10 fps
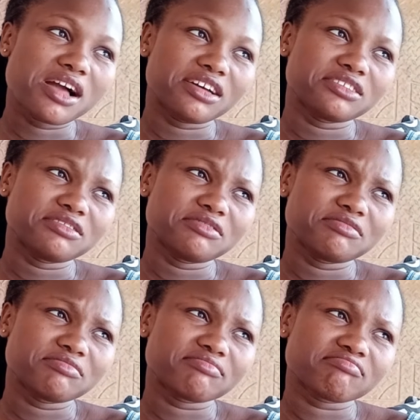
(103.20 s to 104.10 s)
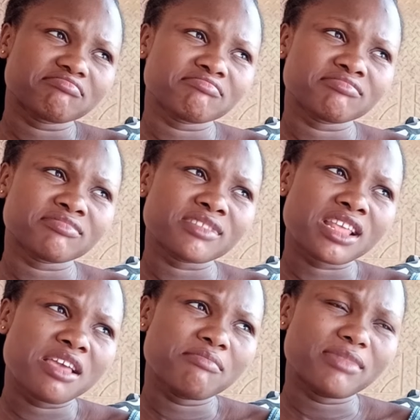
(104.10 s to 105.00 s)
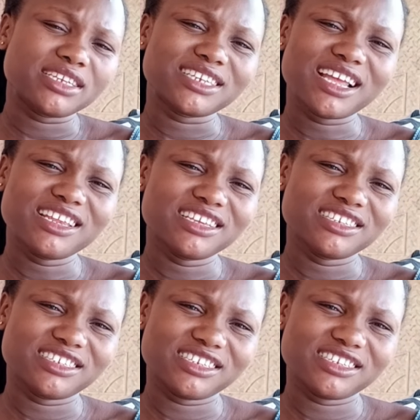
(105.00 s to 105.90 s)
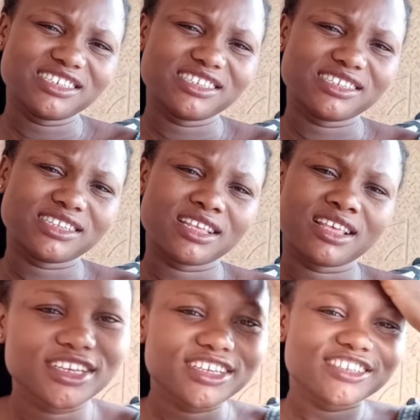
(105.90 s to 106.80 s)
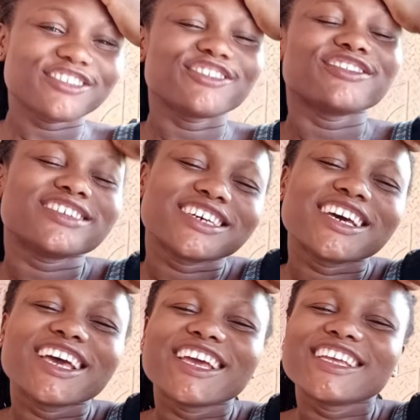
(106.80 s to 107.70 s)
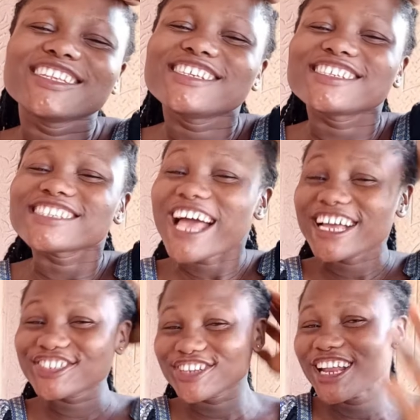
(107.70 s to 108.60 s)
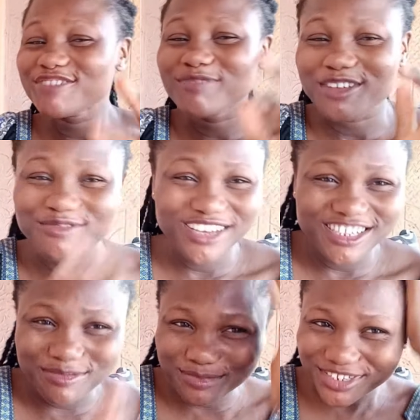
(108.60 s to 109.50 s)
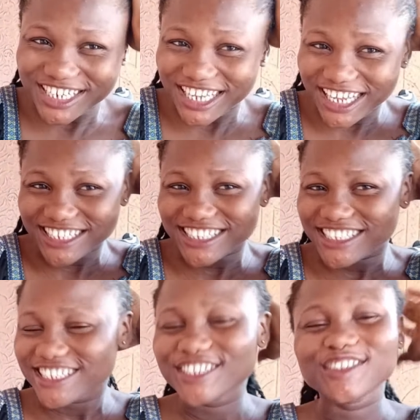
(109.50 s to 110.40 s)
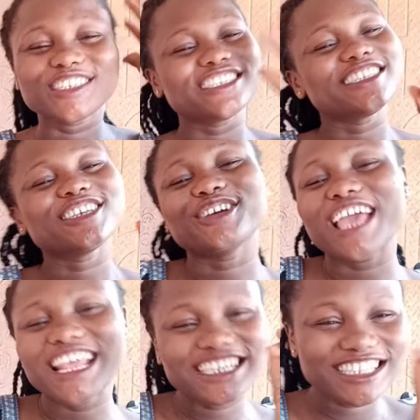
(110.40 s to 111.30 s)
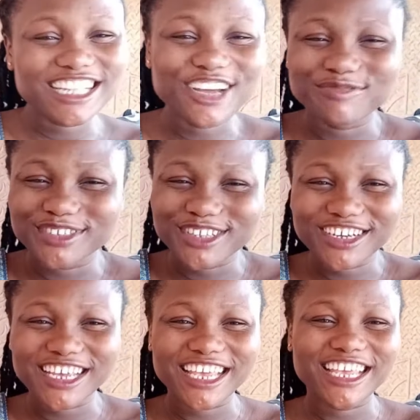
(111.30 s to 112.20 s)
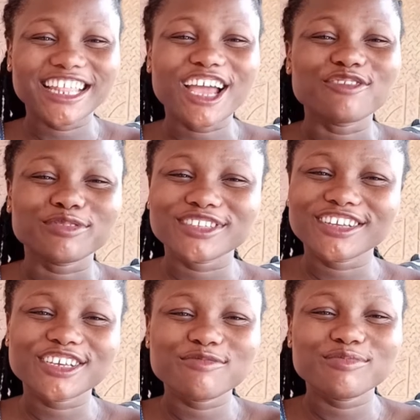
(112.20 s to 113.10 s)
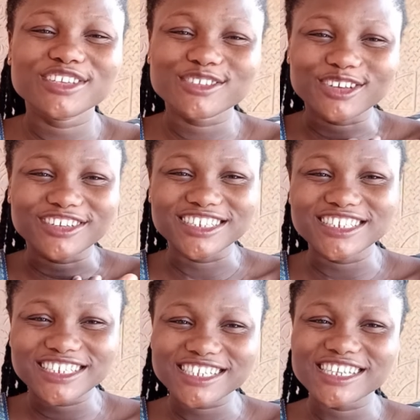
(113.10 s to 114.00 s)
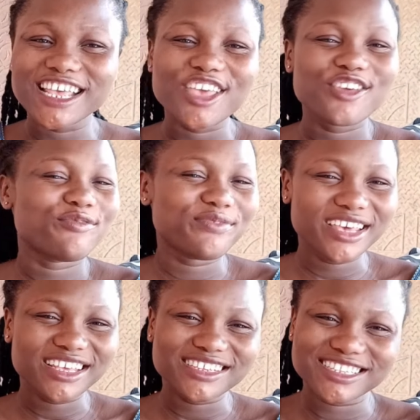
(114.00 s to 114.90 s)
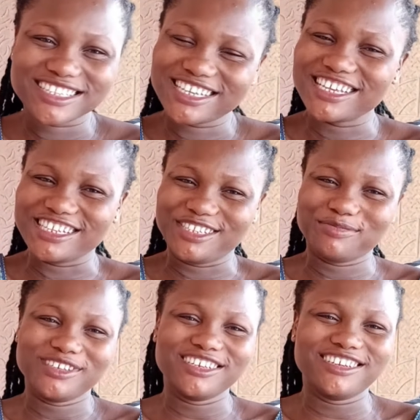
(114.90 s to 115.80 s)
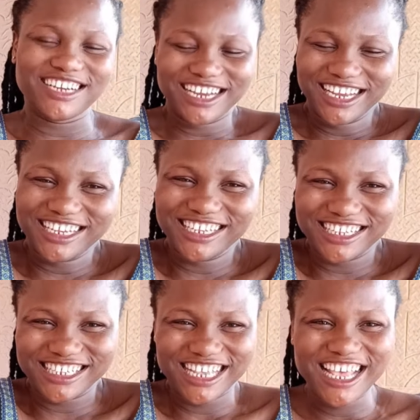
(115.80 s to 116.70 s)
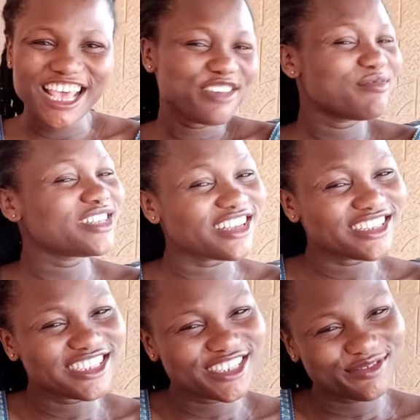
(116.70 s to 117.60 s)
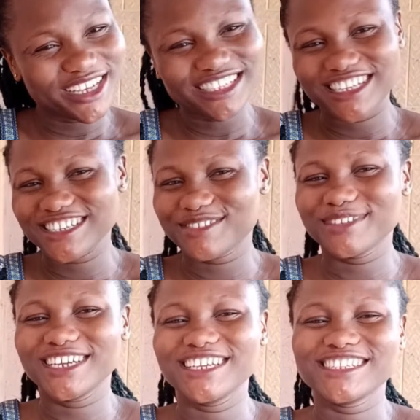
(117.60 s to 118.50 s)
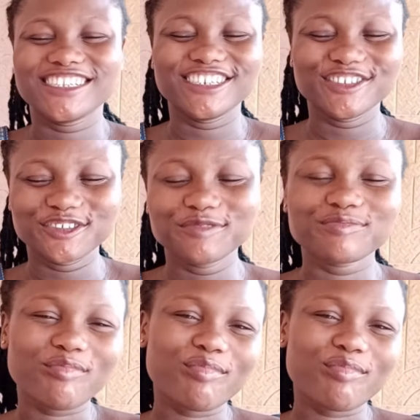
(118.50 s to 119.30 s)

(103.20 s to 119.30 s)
I don't know, my challenges. So this is actually my first pregnancy. So anything I'll be talking based on this first experience. Based on this first experience, you know.